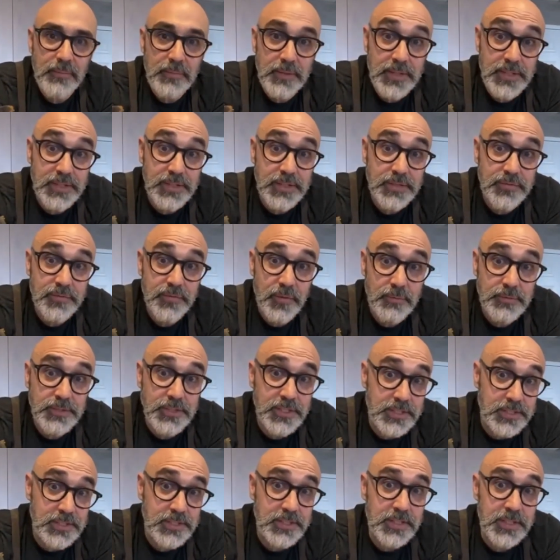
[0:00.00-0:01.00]
is from
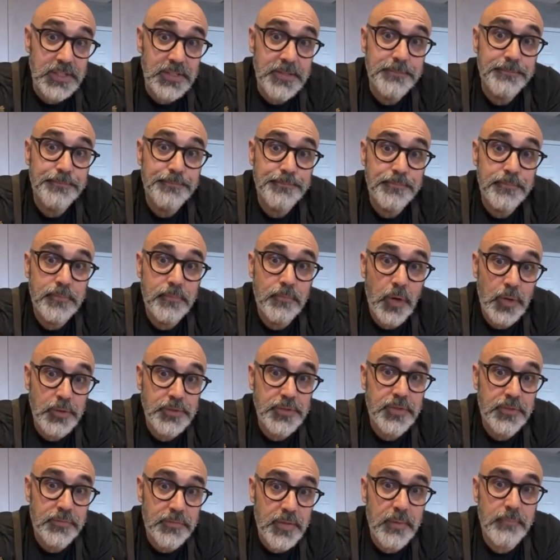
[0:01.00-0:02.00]
Sicily,
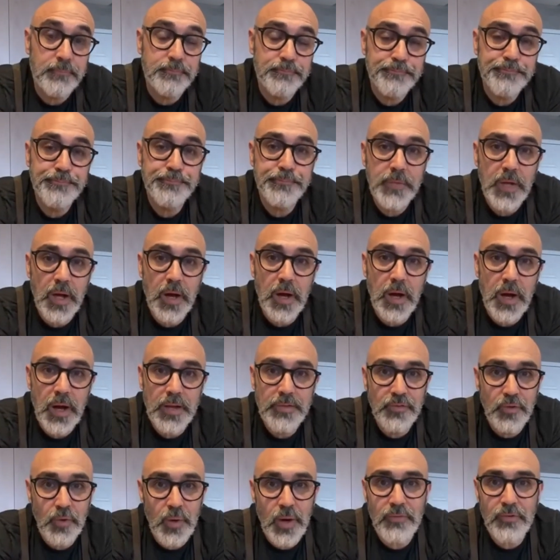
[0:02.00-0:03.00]
most of them. I
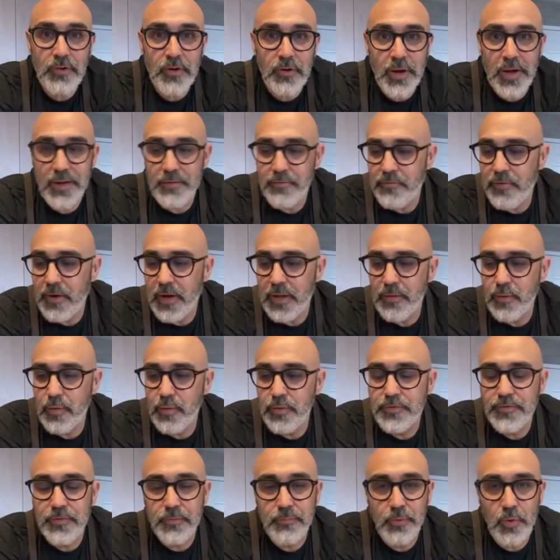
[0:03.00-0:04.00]
do have a grandfather
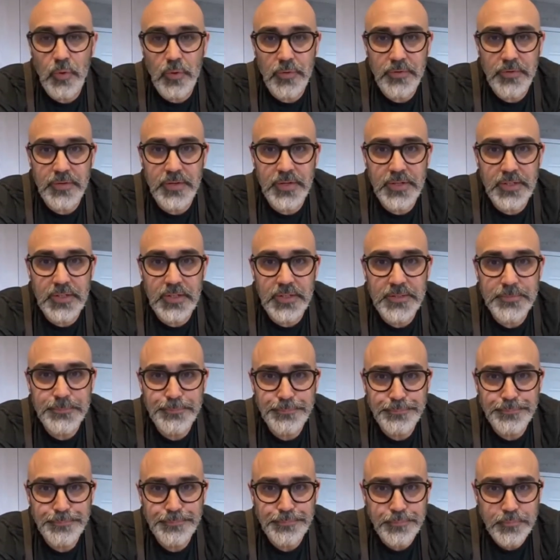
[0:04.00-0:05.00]
who's from northern Italy,
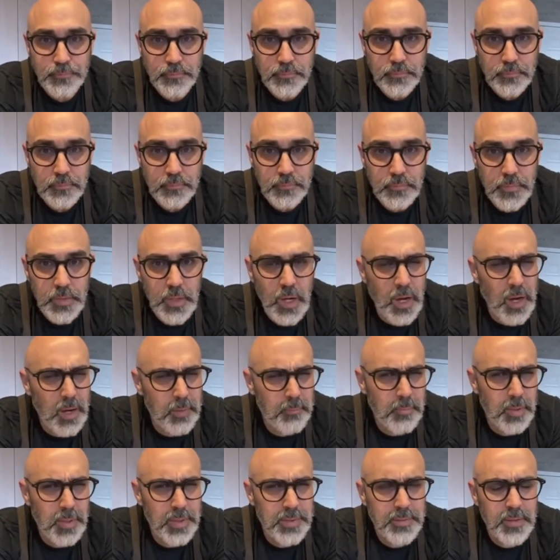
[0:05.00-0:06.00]

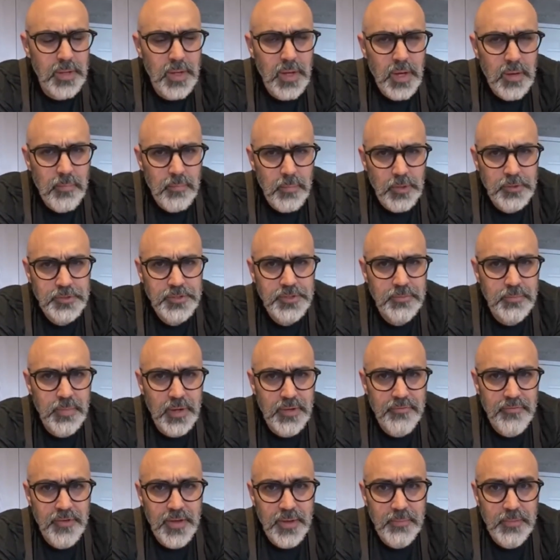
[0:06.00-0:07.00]
but most of my
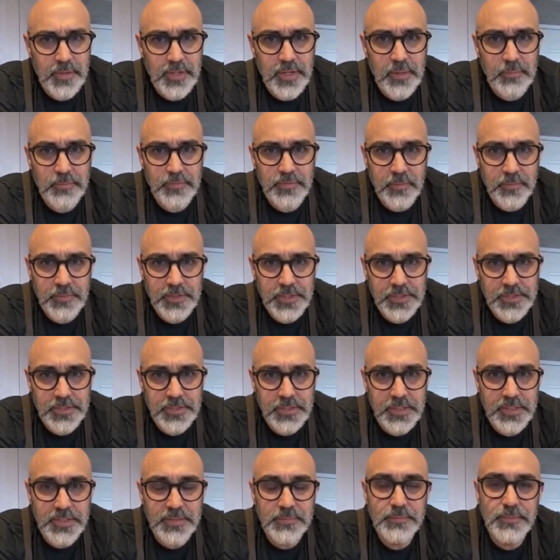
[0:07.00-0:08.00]
family comes from
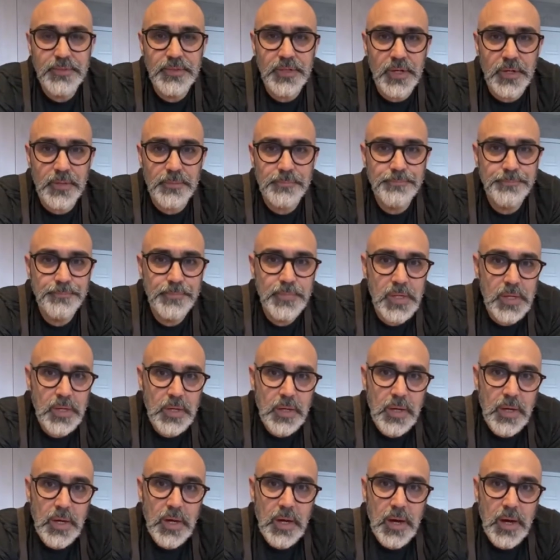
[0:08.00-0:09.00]
Sicily. So
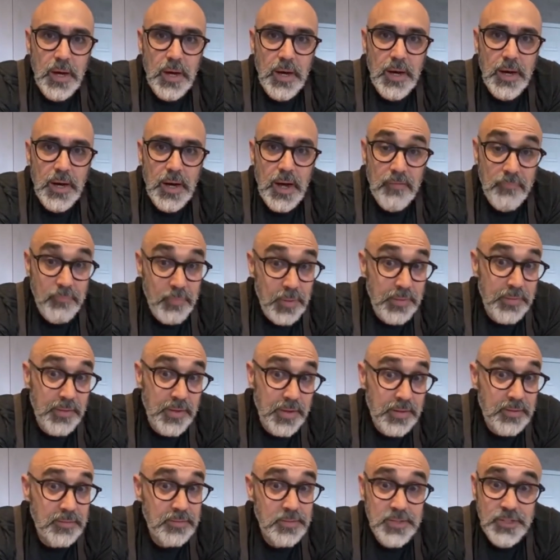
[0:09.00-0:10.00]
I've been
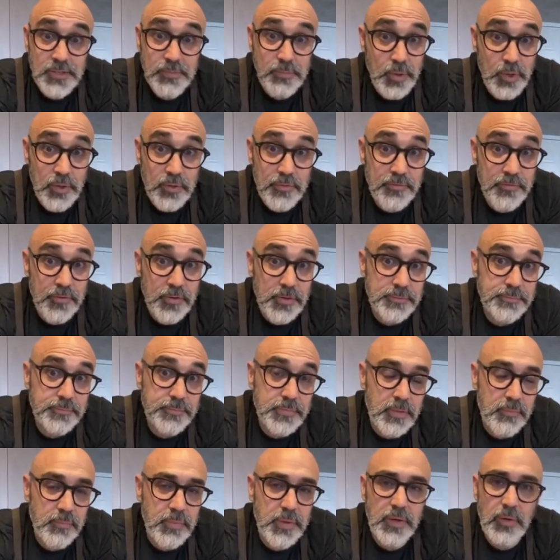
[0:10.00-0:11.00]
there. It's beautiful.
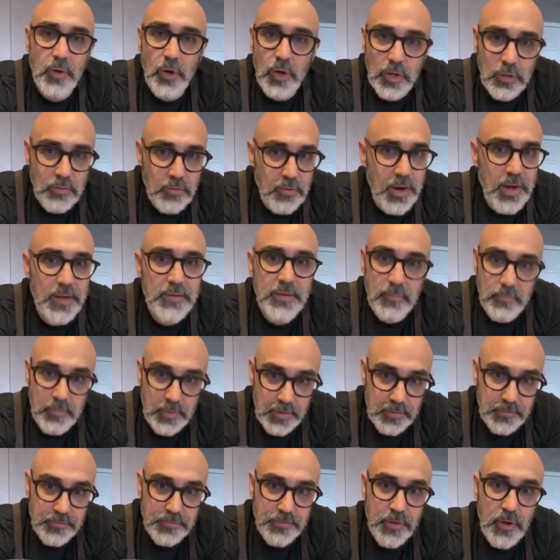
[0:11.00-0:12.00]
I've been all around. I've been
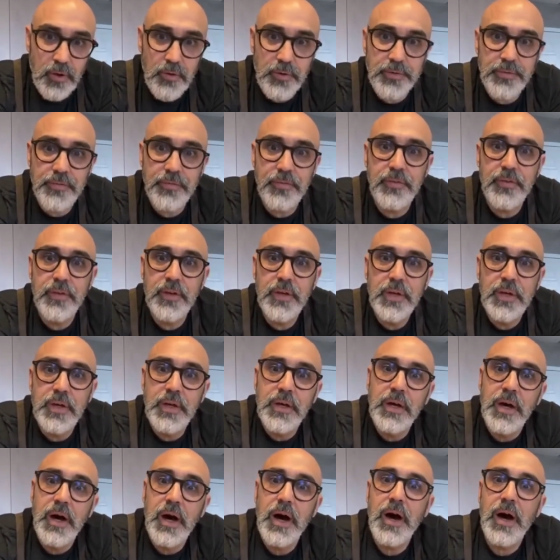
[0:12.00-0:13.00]
to Florence.
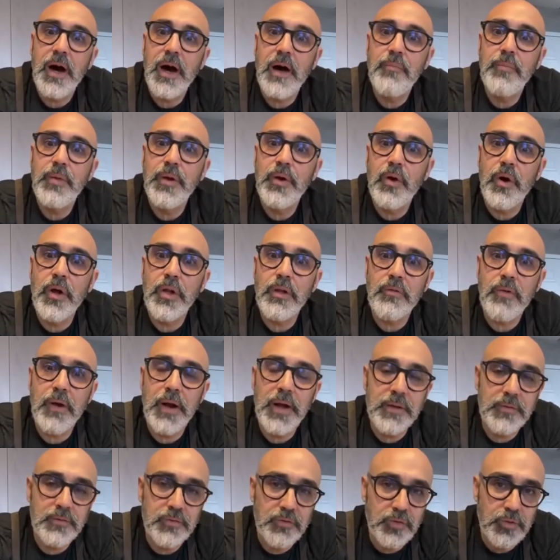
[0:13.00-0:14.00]
I've been all
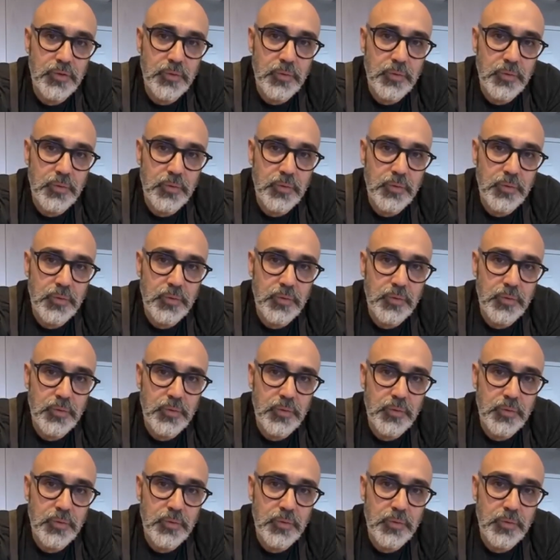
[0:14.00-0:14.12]
around